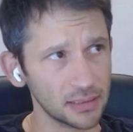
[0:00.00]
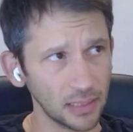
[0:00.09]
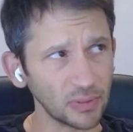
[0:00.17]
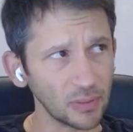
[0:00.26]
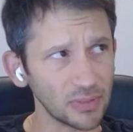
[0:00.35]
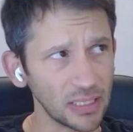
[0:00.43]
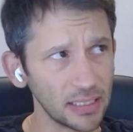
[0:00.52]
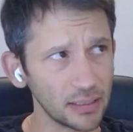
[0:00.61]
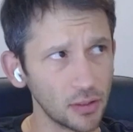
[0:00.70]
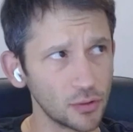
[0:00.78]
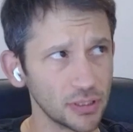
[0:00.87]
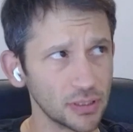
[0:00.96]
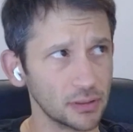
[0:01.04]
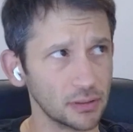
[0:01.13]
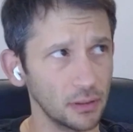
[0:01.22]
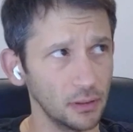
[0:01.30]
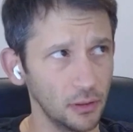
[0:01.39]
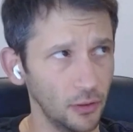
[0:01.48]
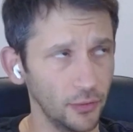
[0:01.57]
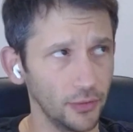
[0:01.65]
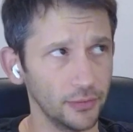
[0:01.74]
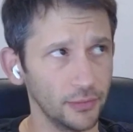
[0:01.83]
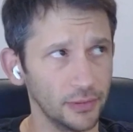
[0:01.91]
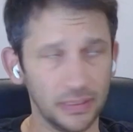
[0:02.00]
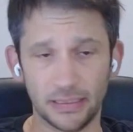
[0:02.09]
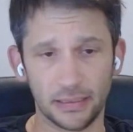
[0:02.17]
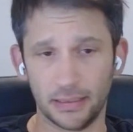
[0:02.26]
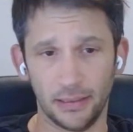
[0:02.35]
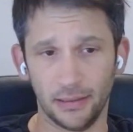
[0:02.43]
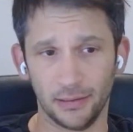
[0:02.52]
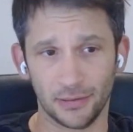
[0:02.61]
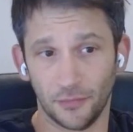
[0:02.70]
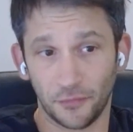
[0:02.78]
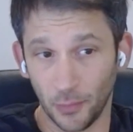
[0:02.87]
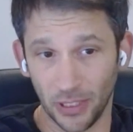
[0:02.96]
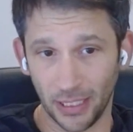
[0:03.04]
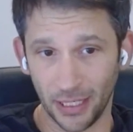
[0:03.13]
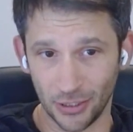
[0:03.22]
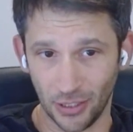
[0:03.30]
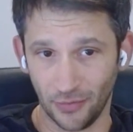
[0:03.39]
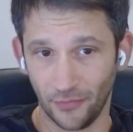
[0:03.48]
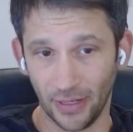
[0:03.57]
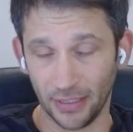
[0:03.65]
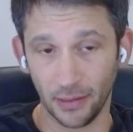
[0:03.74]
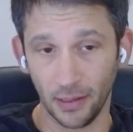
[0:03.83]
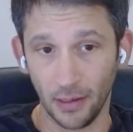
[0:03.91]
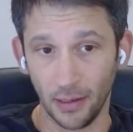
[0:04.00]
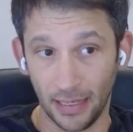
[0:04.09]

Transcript: Sometimes they need to just learn the skills of communication, right?